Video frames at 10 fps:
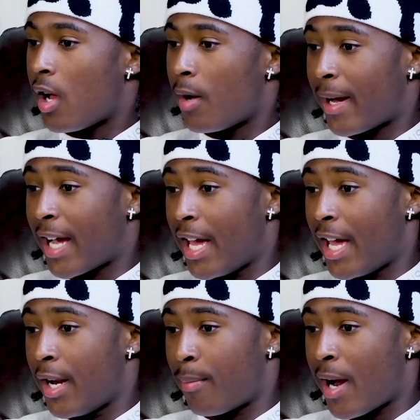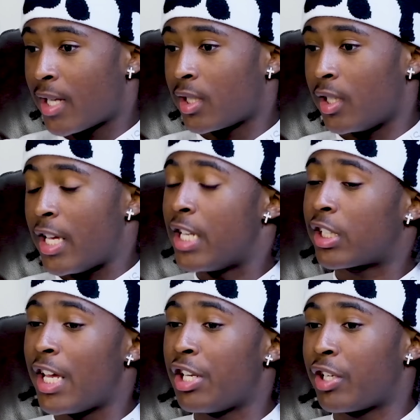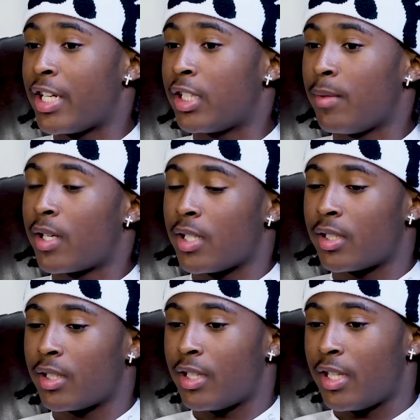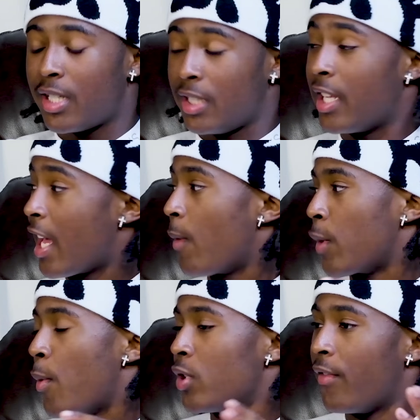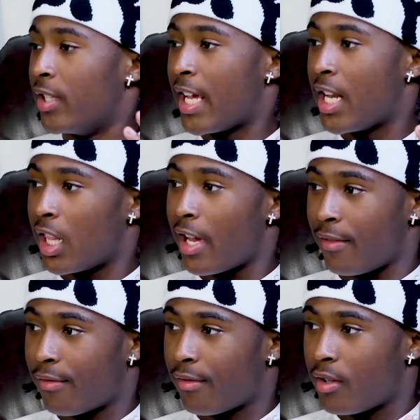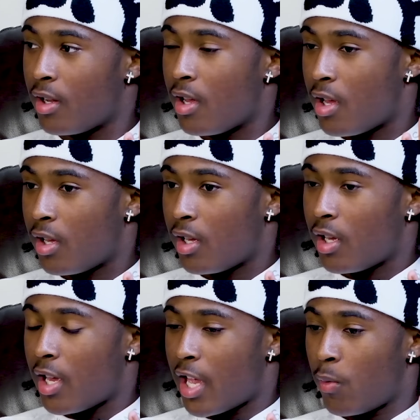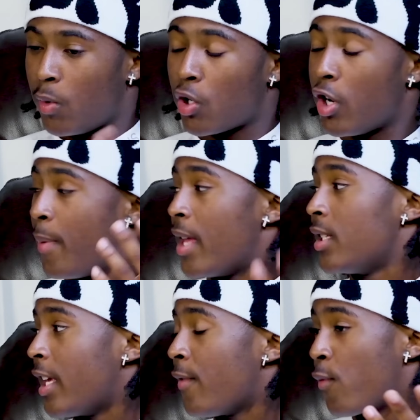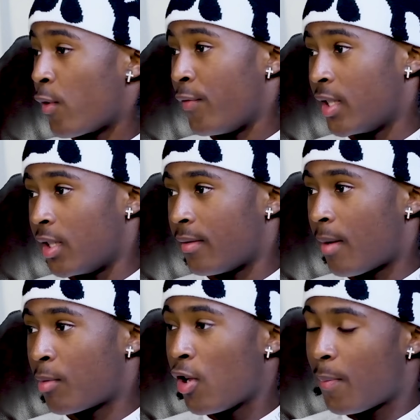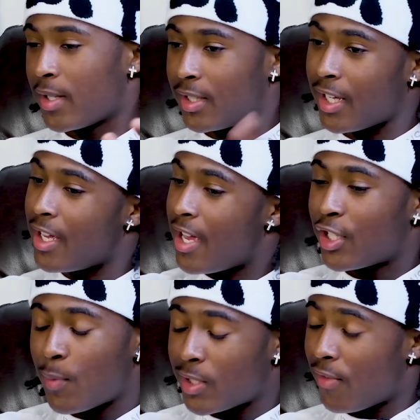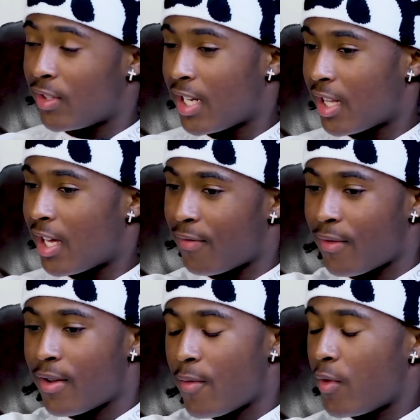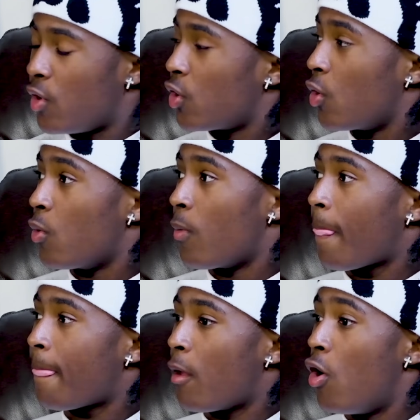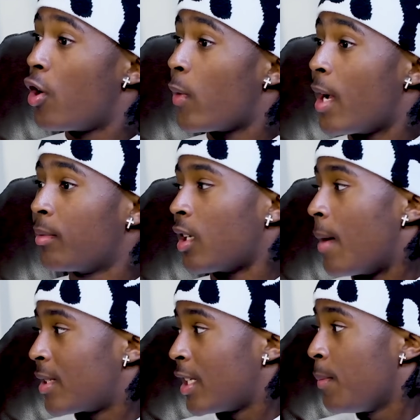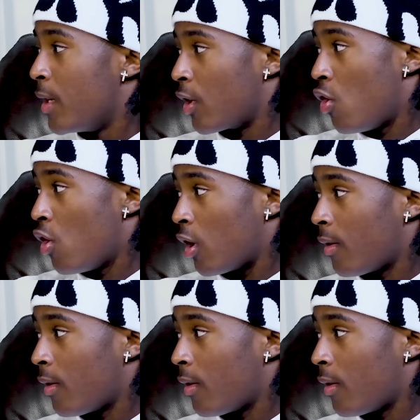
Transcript: I got Nebraska. And it's kind of crazy because this day I was supposed to have a day in a life. And we were going to Penn State for a visit. I'm going to Penn State, supposed to have a day in a life. So on the way up there, I'm sleeping in the car.